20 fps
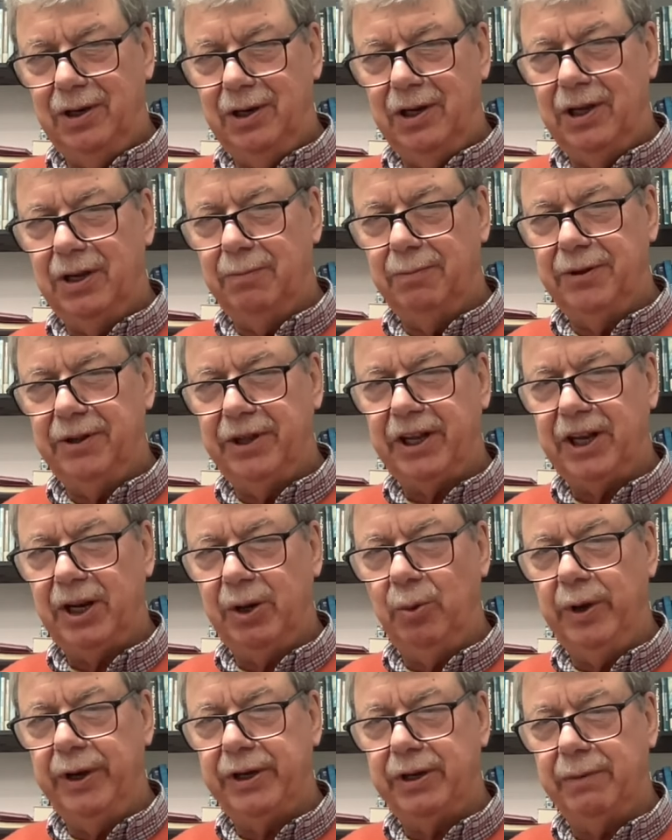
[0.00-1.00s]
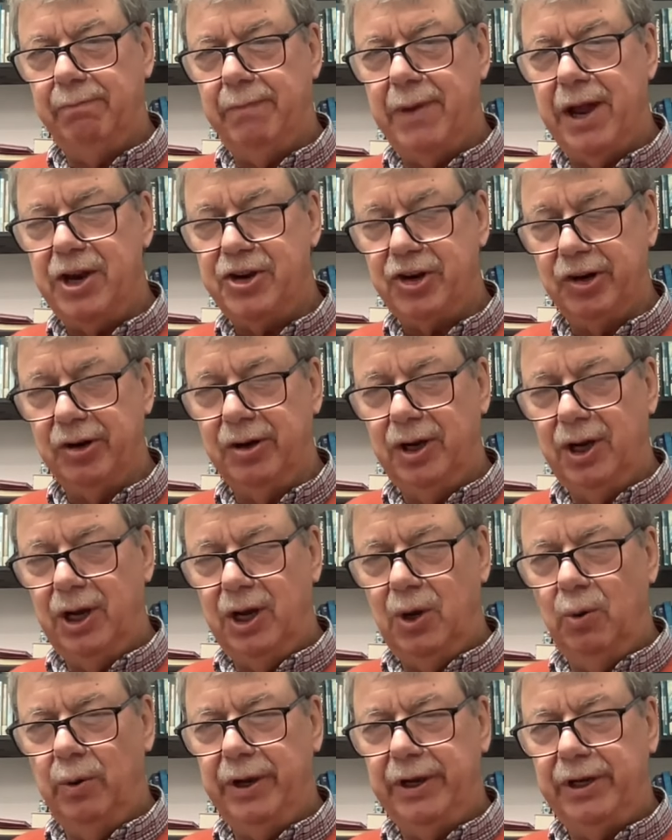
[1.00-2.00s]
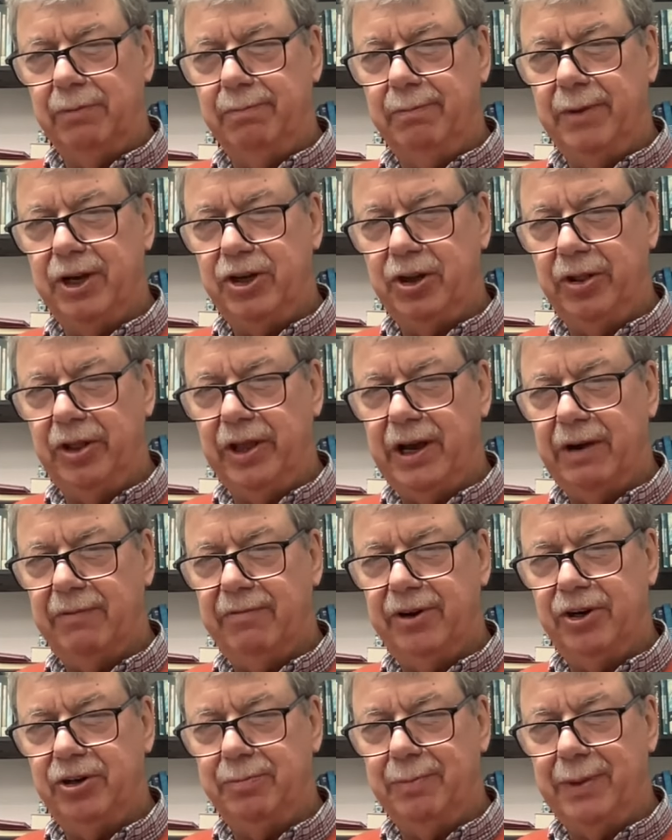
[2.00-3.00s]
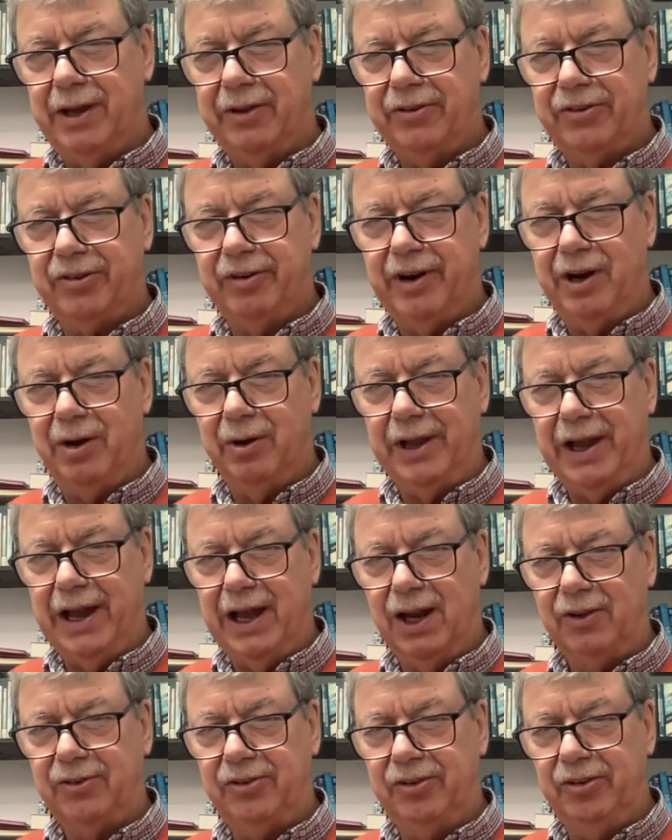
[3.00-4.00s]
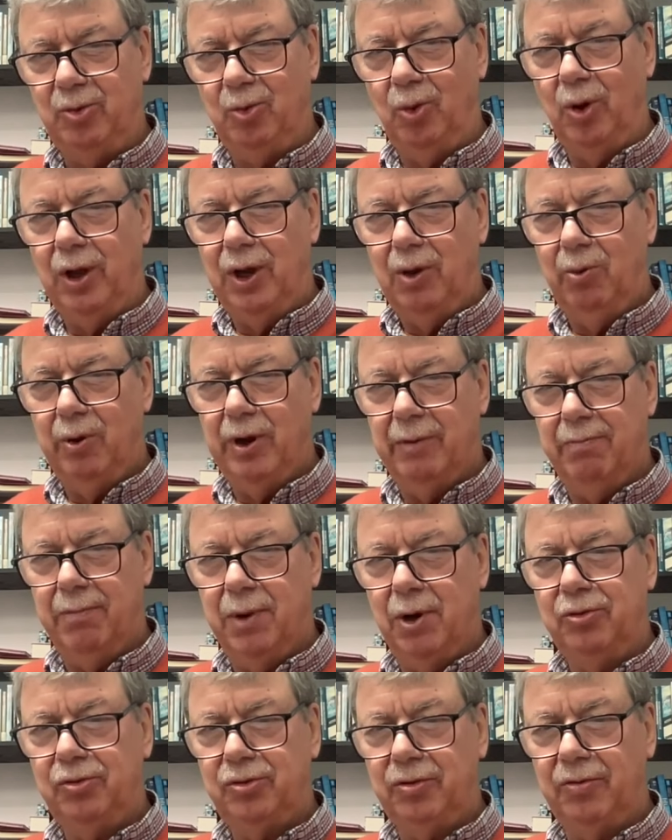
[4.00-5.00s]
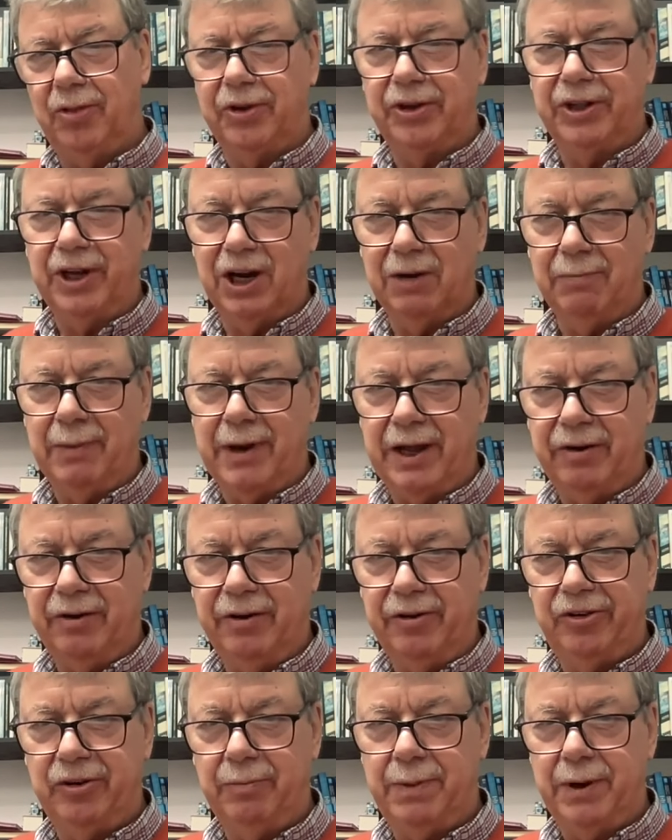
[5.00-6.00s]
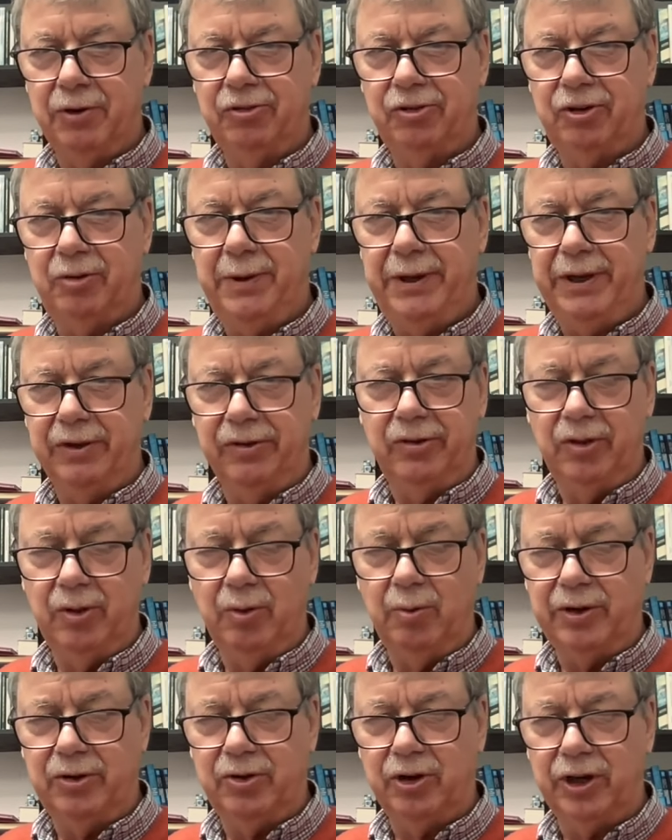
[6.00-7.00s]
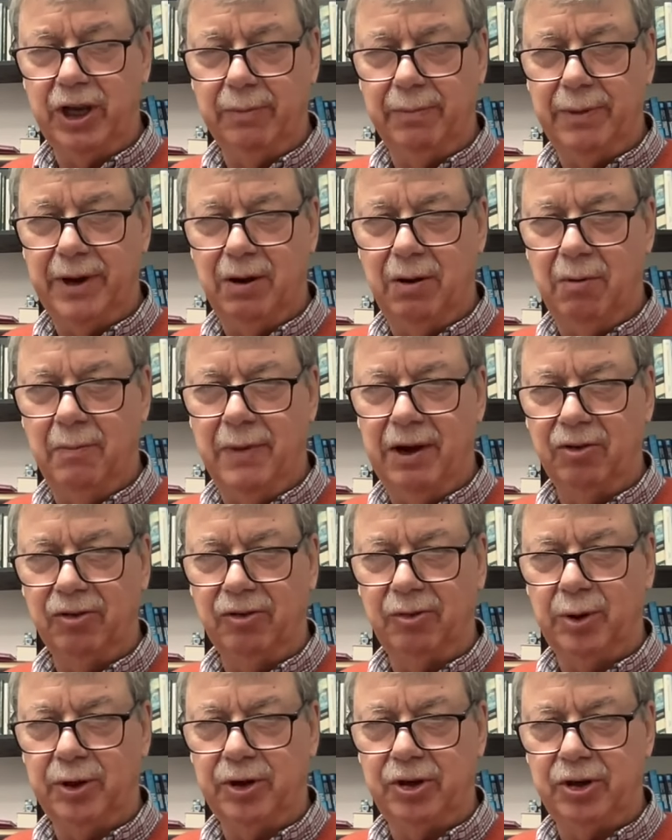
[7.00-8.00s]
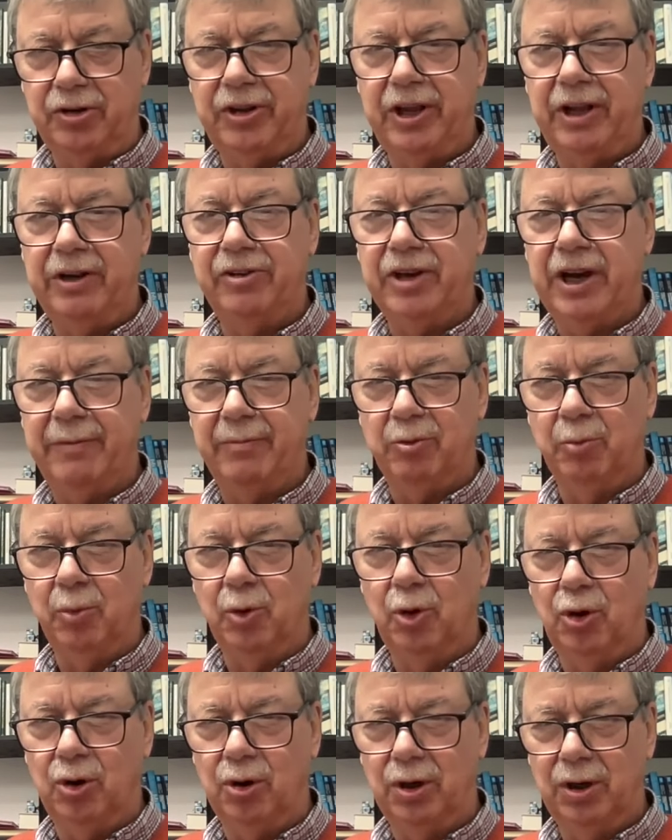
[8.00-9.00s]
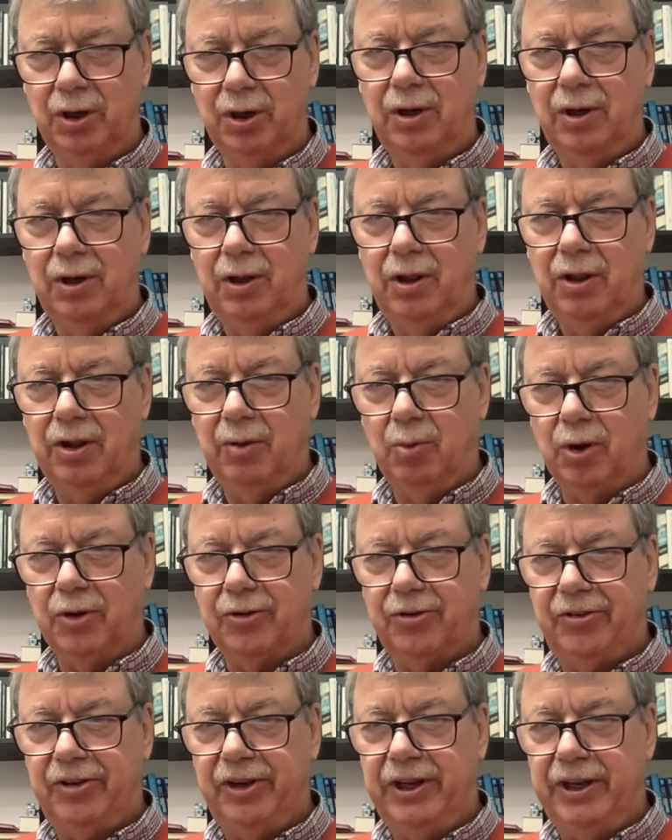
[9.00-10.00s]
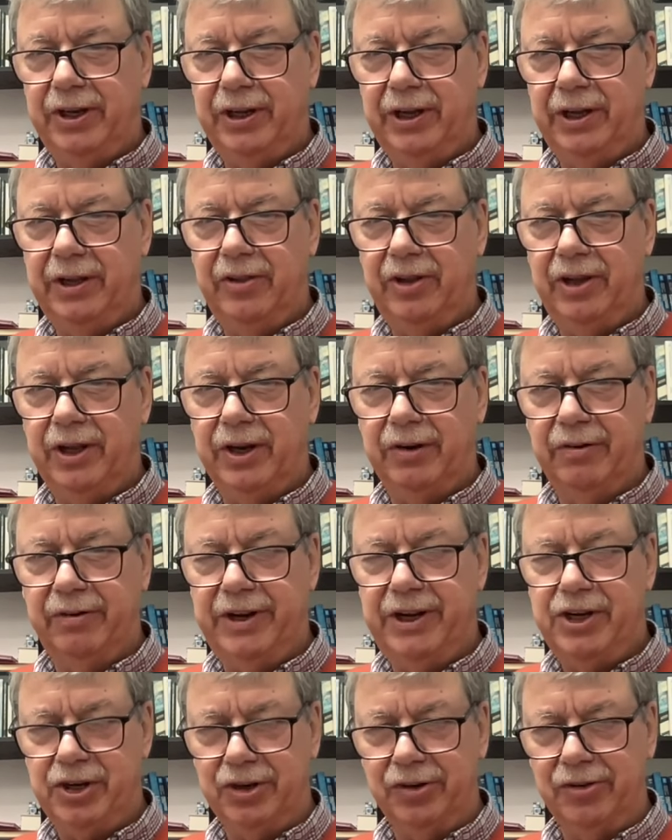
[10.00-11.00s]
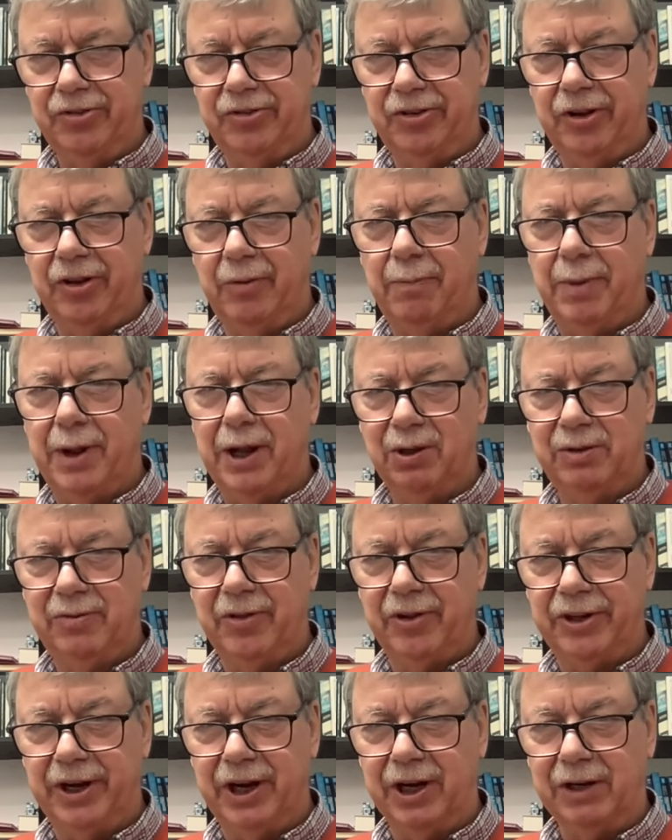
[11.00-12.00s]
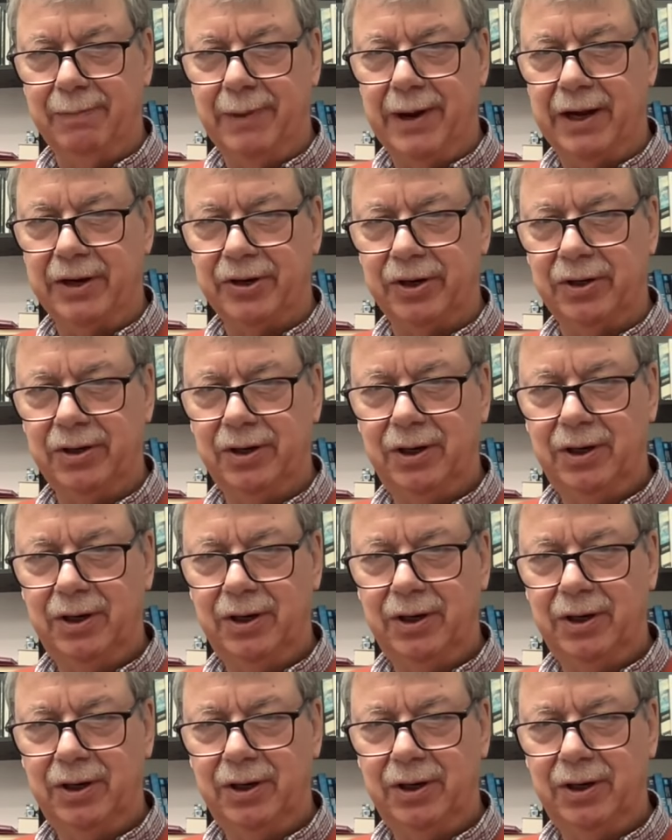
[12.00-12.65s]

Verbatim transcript: and in particular, we can measure we can measure the average mass around galaxies where most of the dark matter is supposed to be. So that we're talking about amounts which are ten times more than what's seen in the inner regions and the bulk of the dark matter.